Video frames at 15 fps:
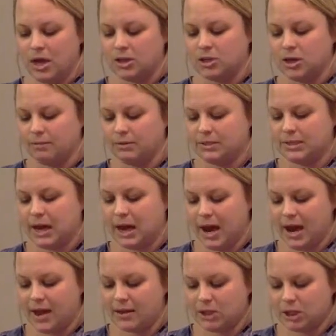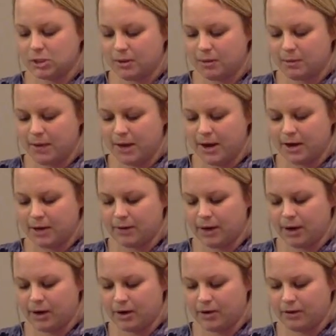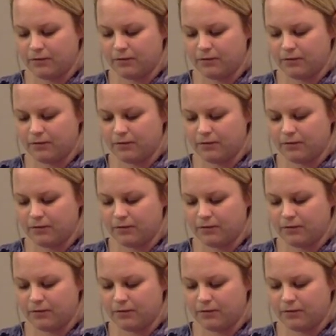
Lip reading: So I'm tying this rubber band around here